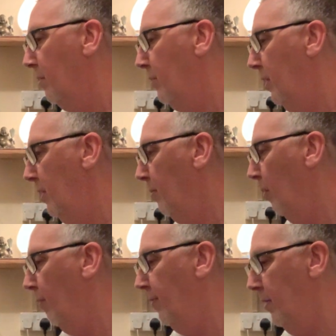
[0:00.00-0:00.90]
take them
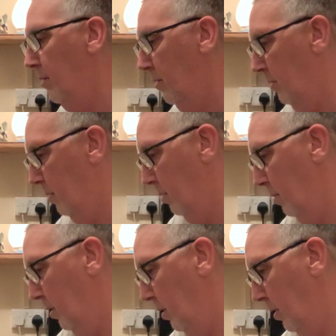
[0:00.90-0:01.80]
off
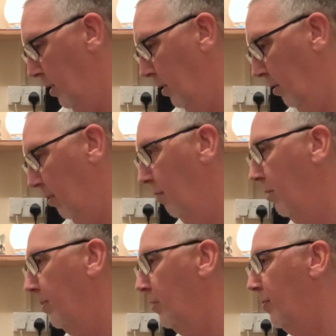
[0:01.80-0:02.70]
and grow
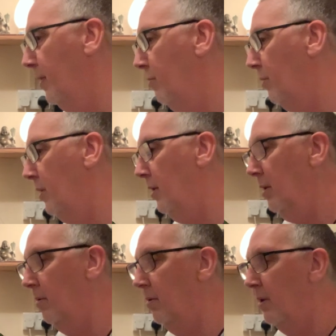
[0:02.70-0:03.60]
them, I suppose. I don't
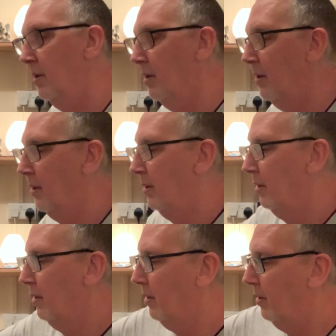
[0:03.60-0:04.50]
know.
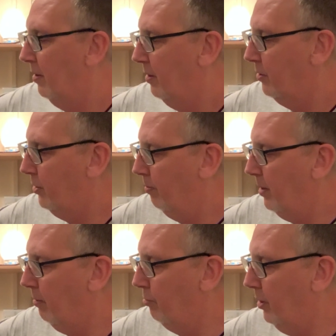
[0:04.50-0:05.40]

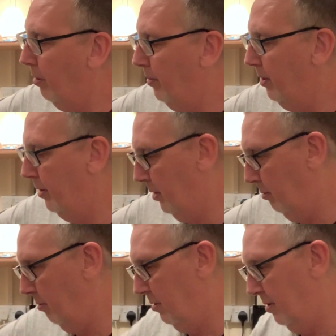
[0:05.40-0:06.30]
Somebody will tell me, I know.